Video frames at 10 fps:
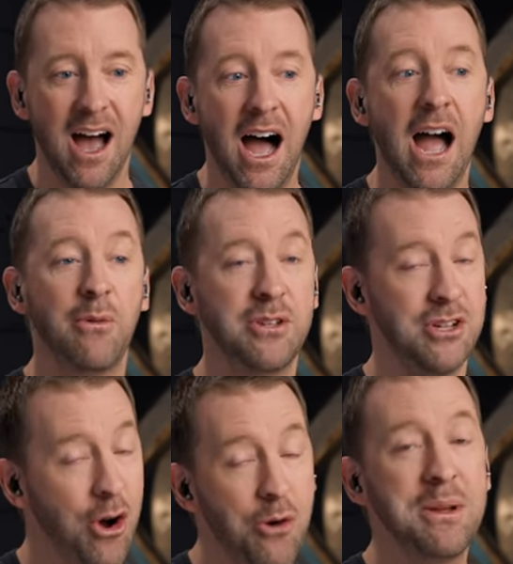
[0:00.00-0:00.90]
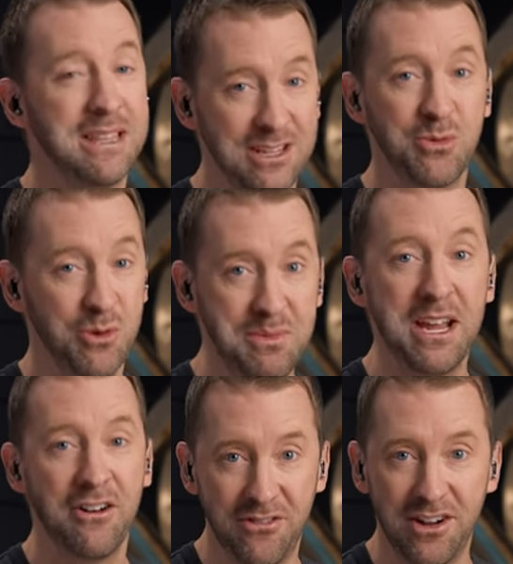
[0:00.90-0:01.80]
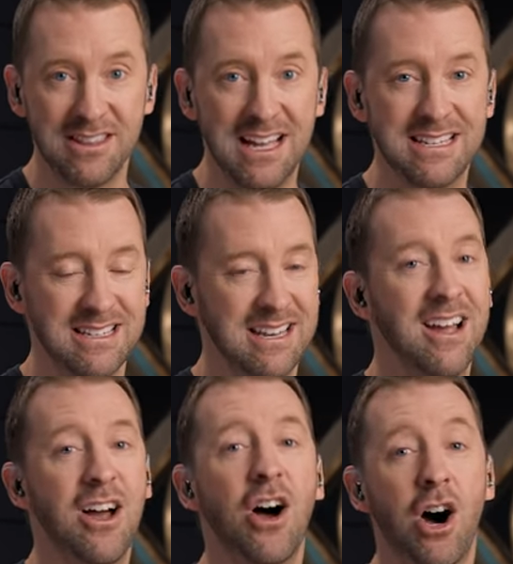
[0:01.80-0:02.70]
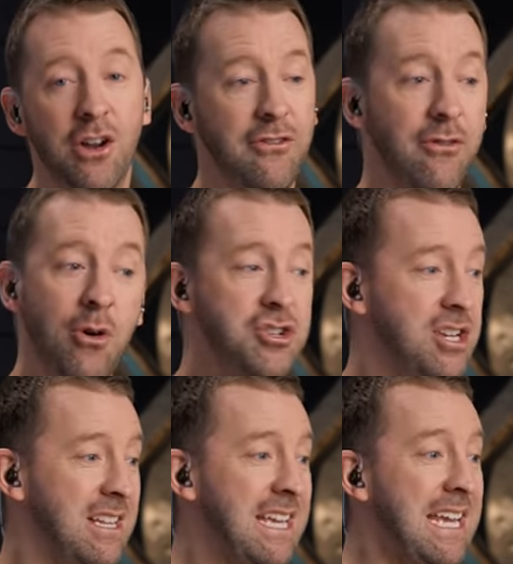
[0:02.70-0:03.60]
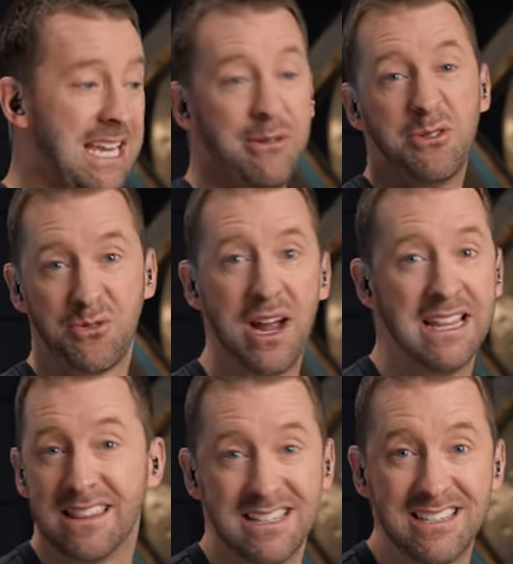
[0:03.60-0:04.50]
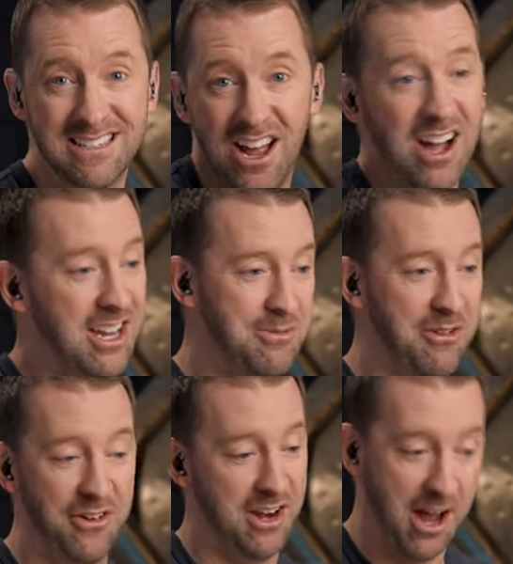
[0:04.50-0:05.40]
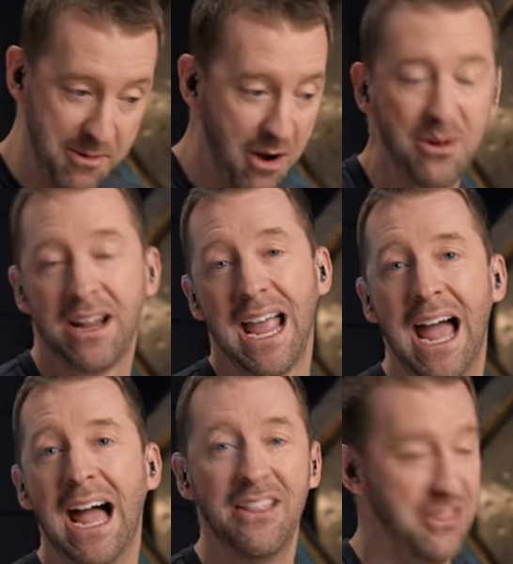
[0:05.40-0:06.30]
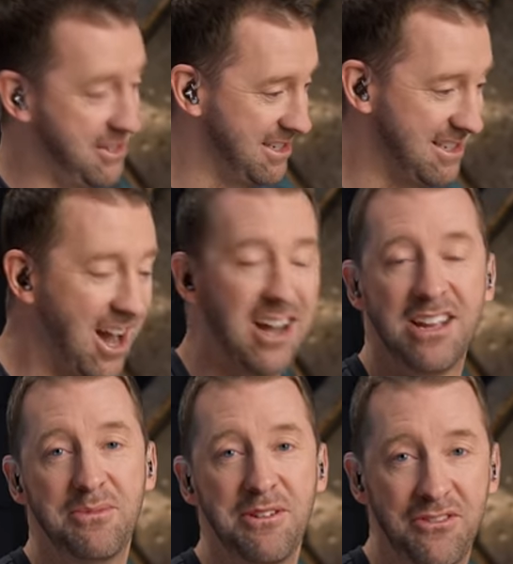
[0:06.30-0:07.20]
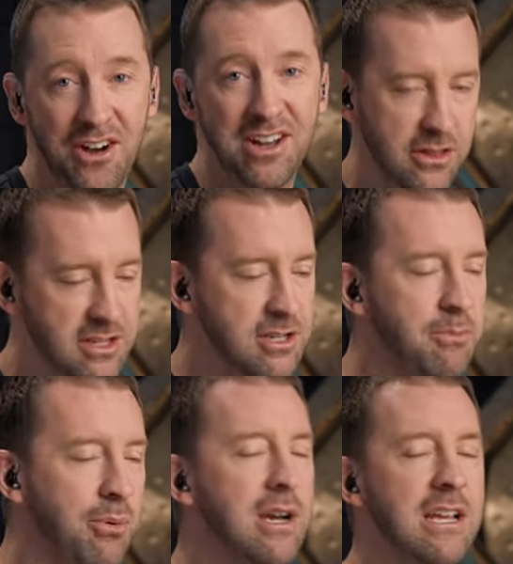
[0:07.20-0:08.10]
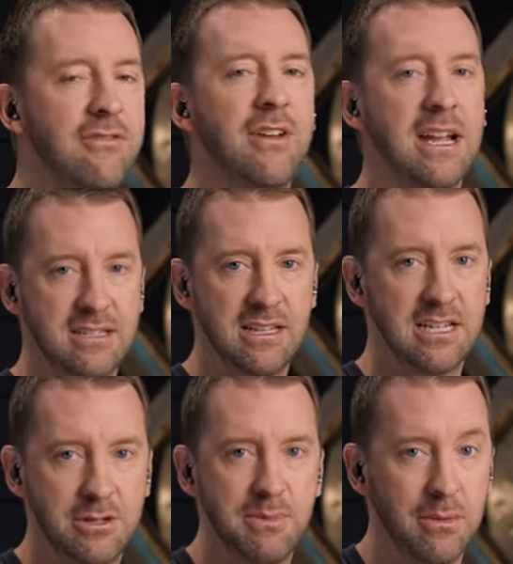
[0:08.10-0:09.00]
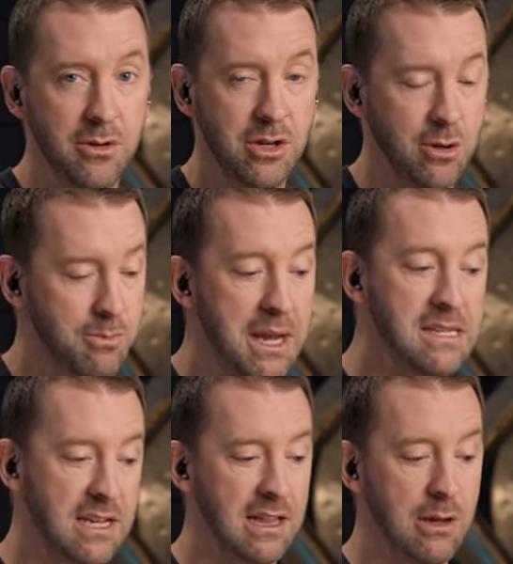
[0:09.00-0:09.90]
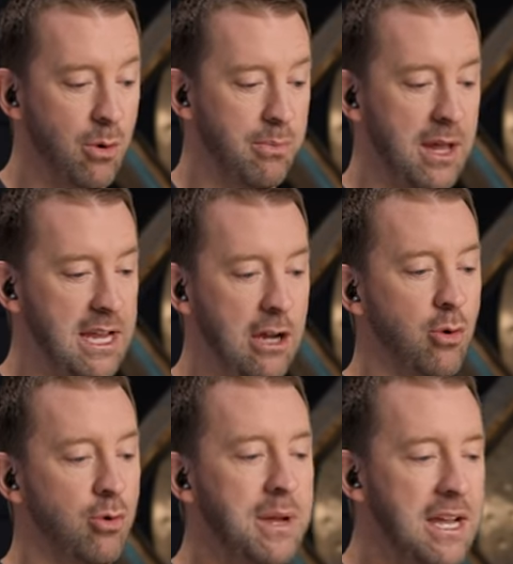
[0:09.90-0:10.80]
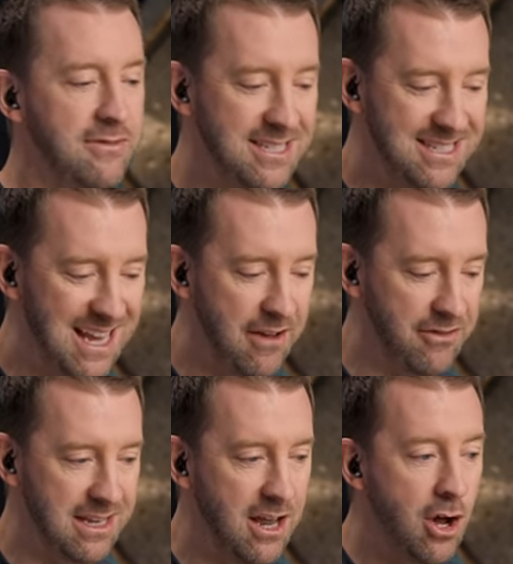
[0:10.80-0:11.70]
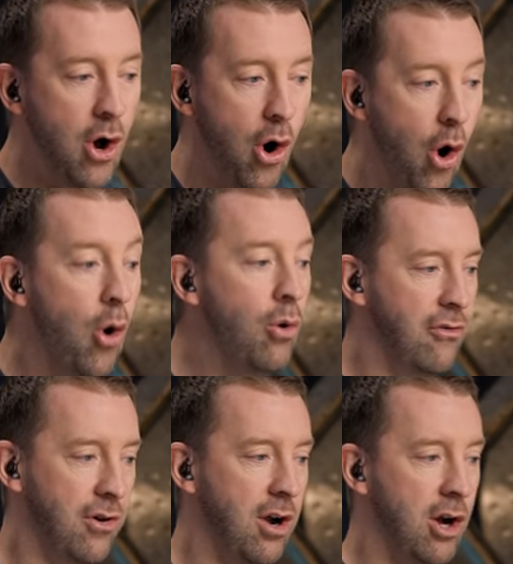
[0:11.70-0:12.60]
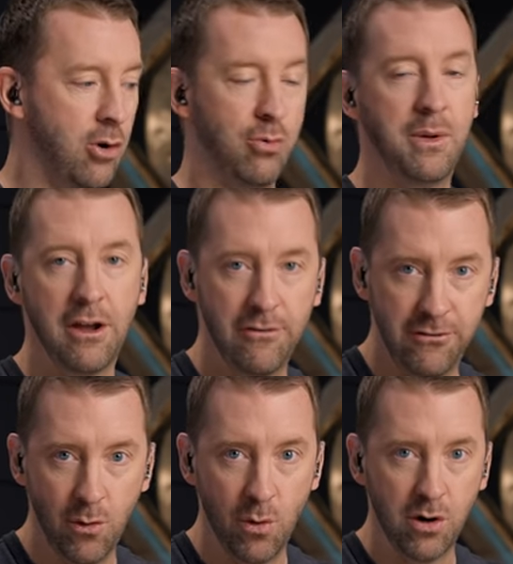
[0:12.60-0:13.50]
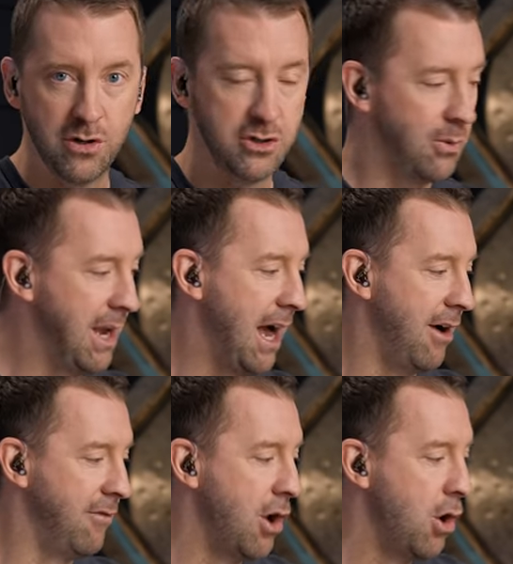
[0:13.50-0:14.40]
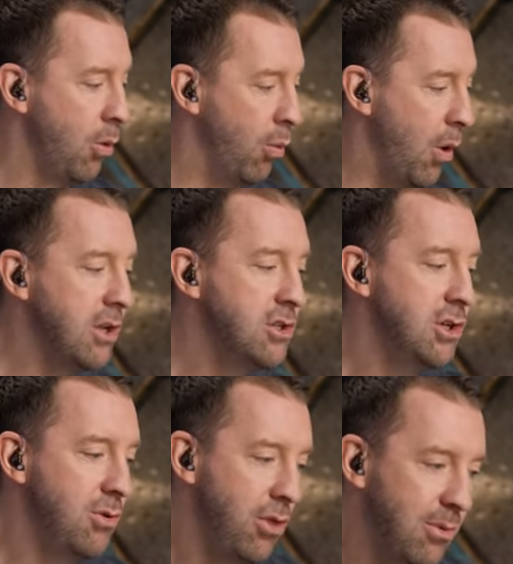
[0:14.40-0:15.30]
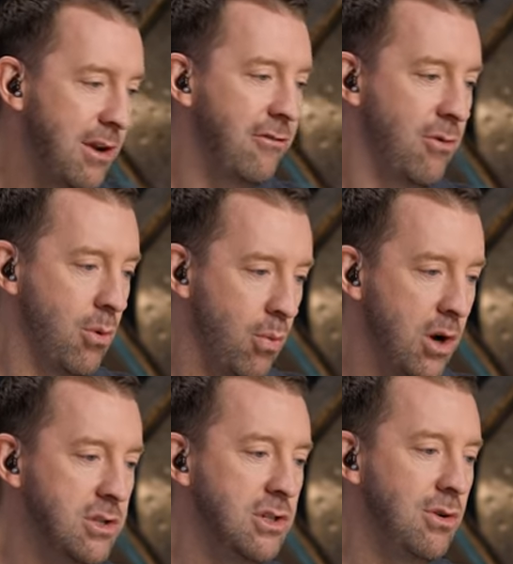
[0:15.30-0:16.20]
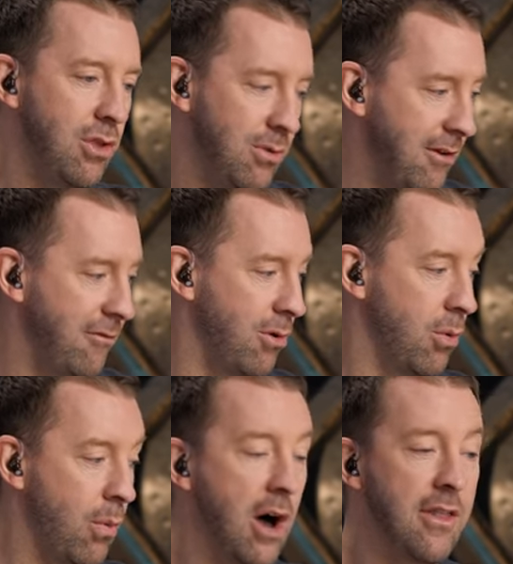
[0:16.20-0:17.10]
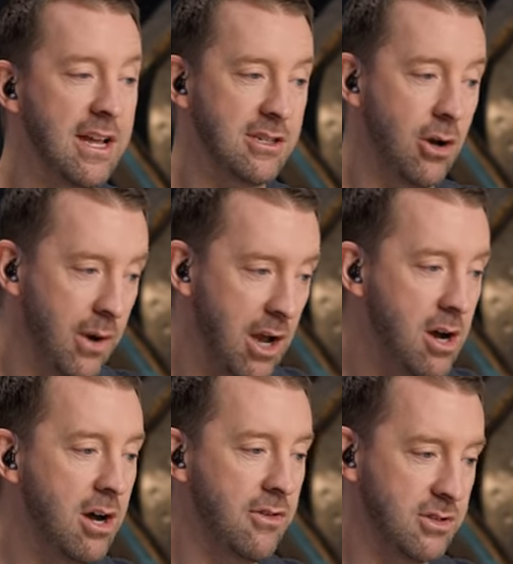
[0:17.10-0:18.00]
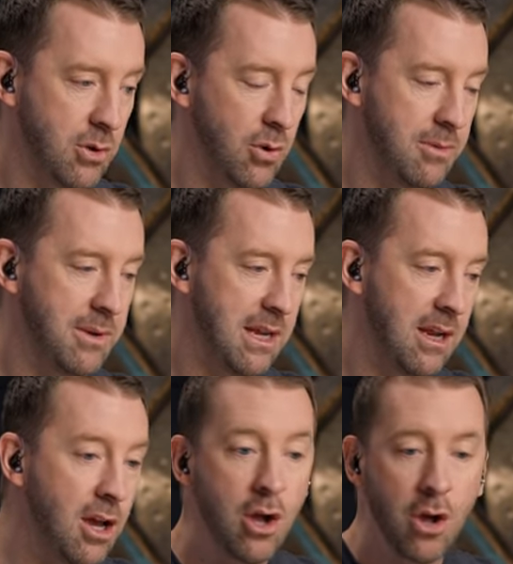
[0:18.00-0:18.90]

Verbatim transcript: I was hoping this would be a fun lesson. Unfortunately, he was right. This is not going to be fun. I'm not wearing a hat. This is not going to be fun. This is a pretty advanced thing to be able to do. Basically, we're playing a grouping of seven over a grouping of four. So we have one, two, three, four, one, two, three, four. And while that's going on, there's going to be